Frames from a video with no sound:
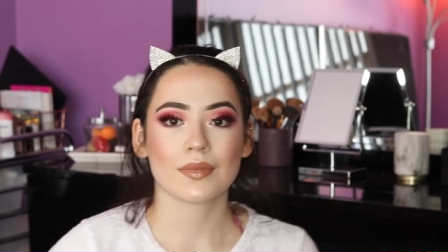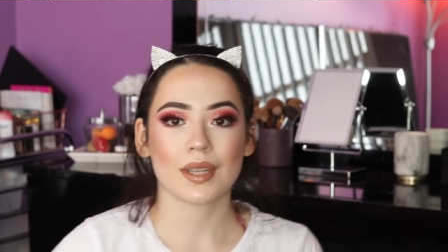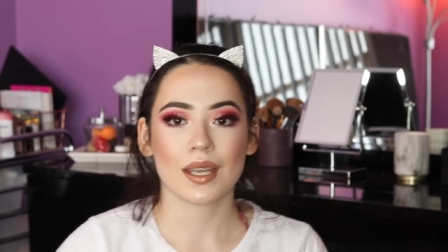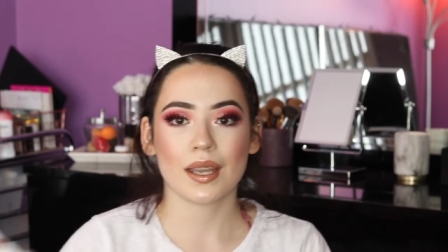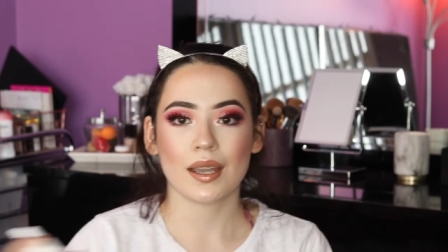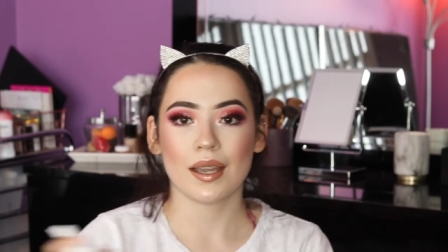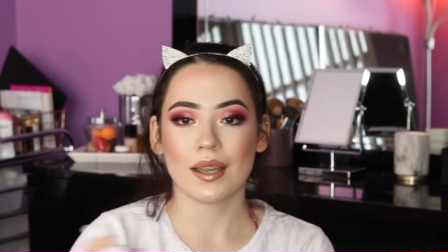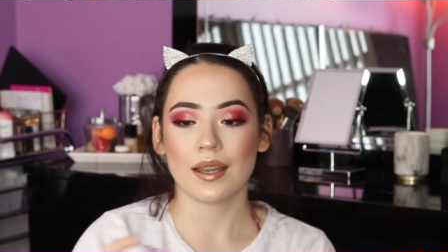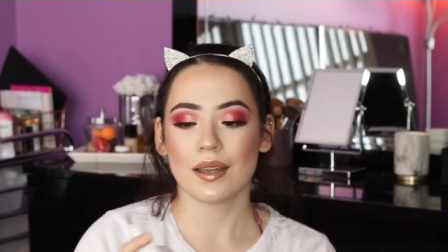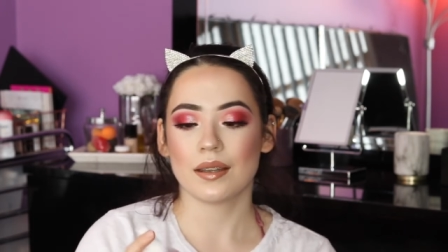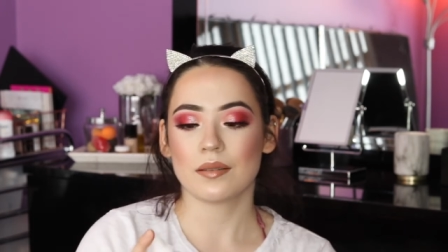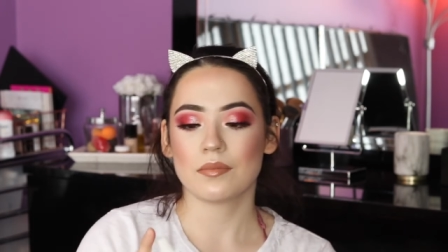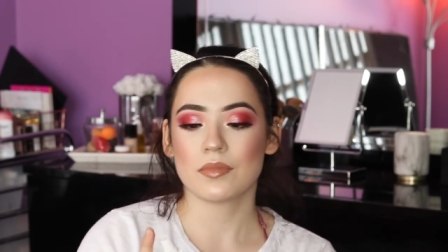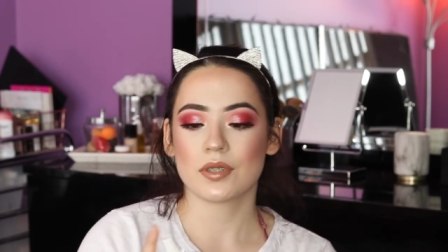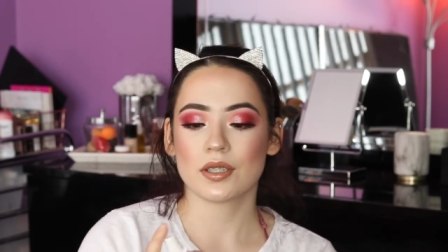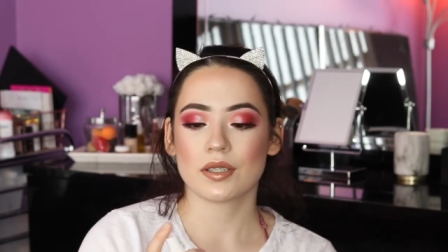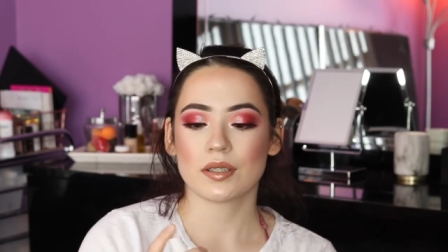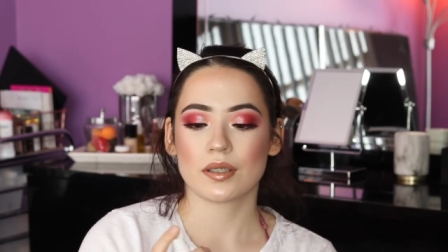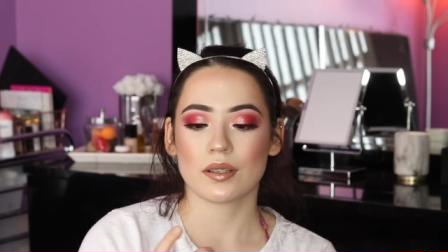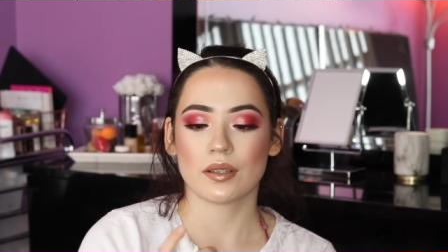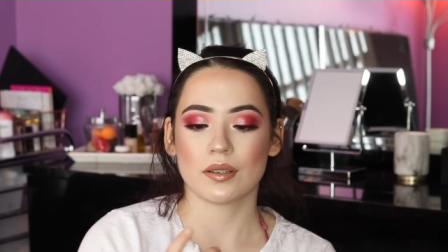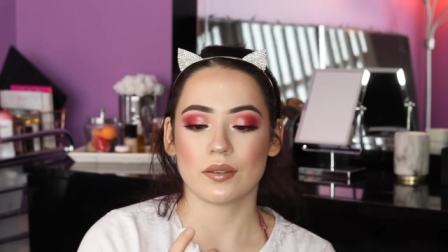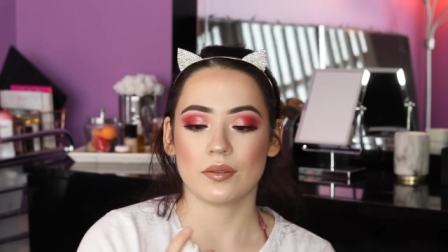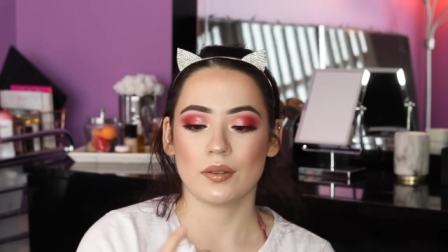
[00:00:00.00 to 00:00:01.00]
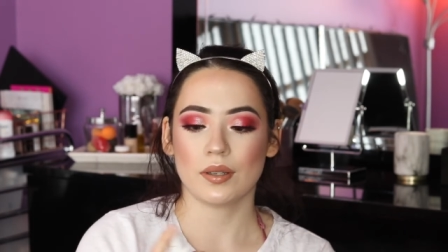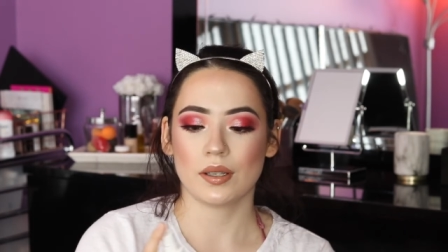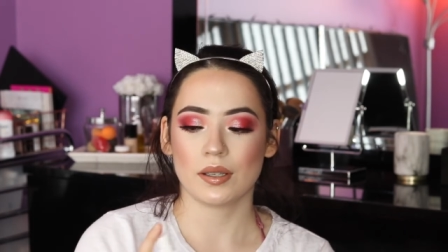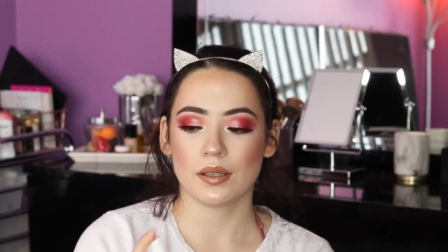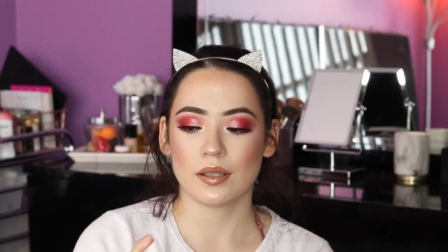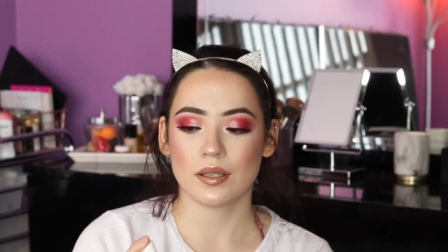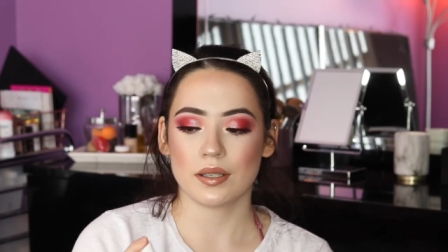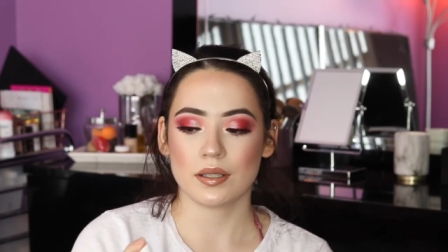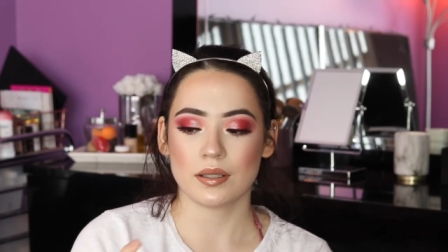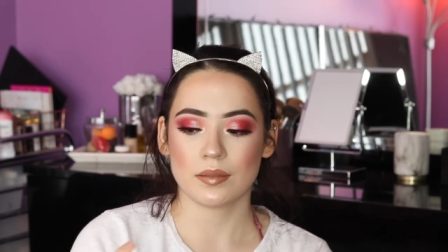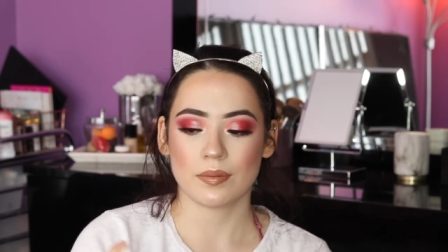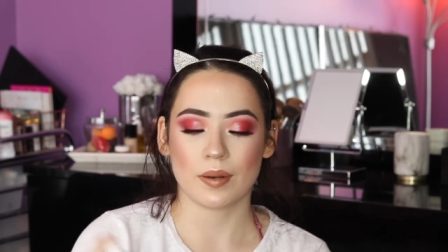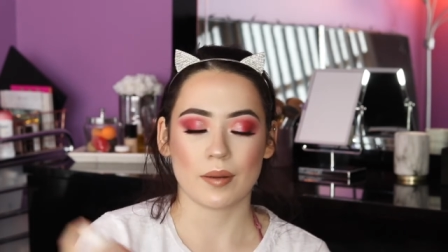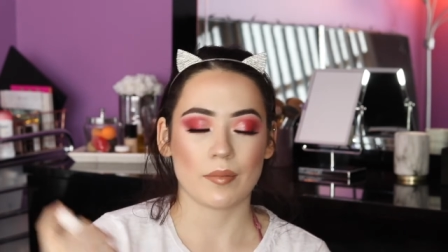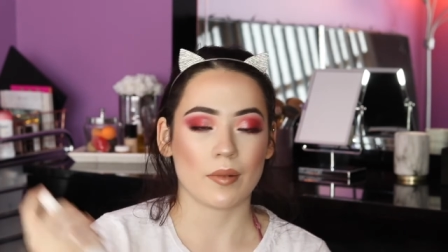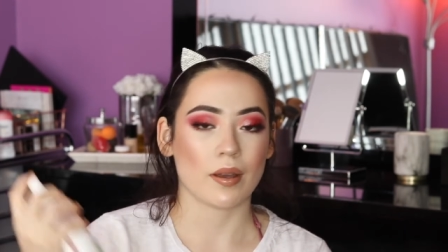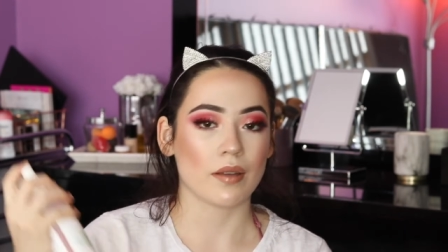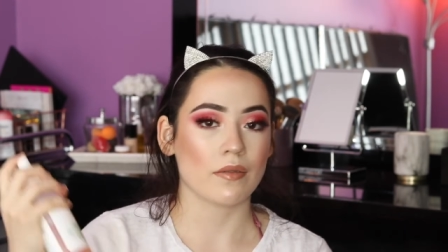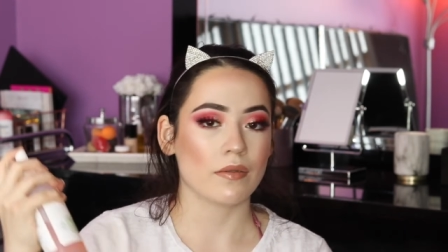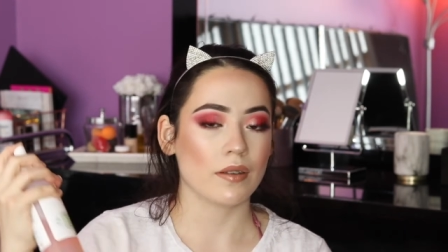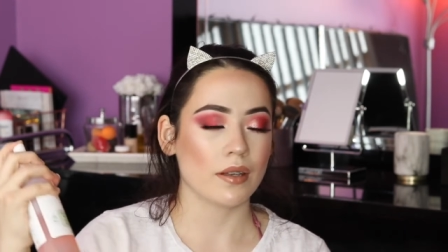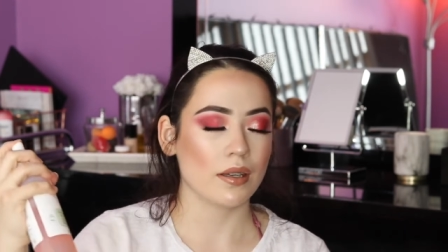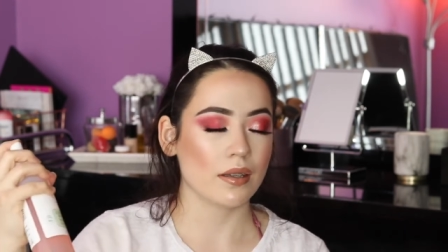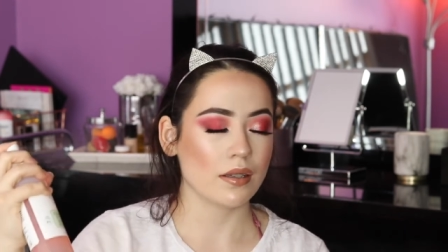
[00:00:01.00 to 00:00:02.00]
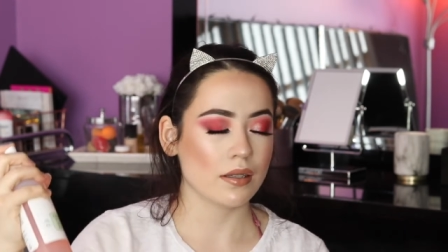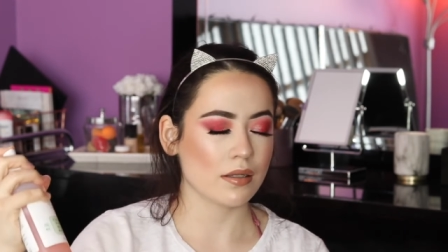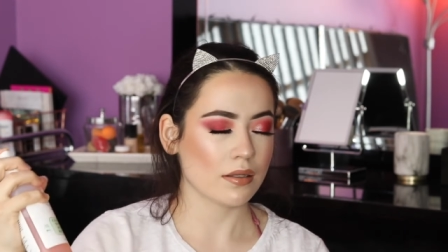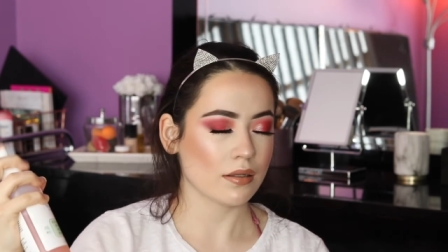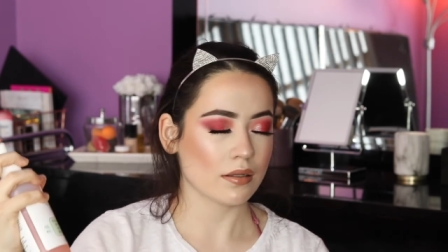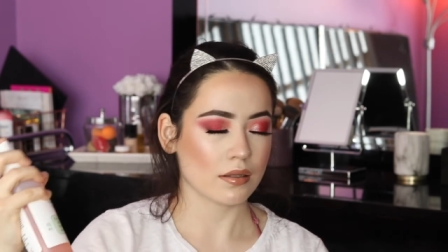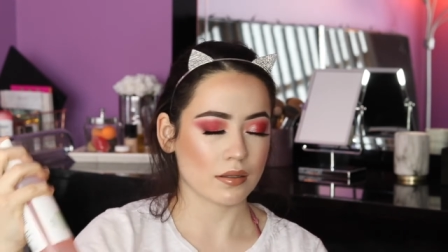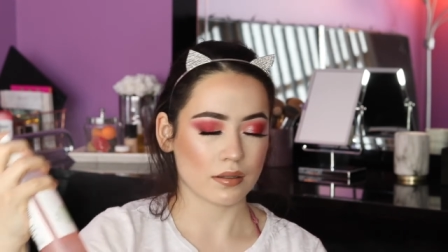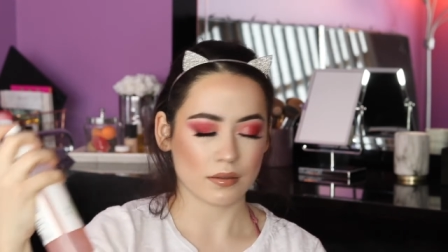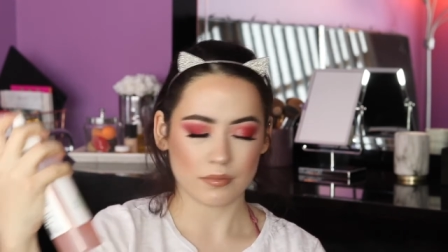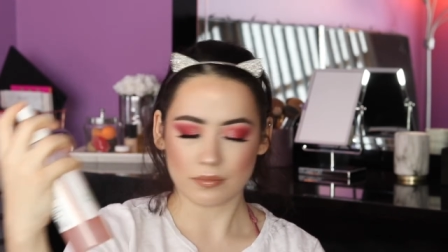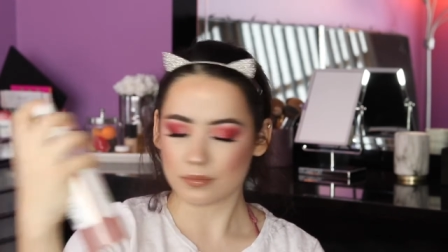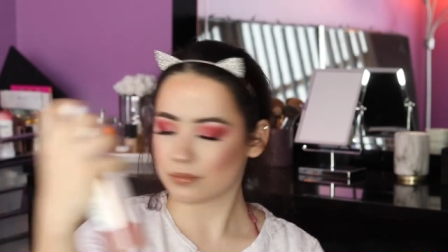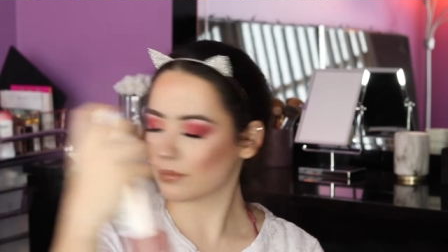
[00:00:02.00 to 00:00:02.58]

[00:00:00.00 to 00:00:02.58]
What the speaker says: And I'm just going to quickly spray my face.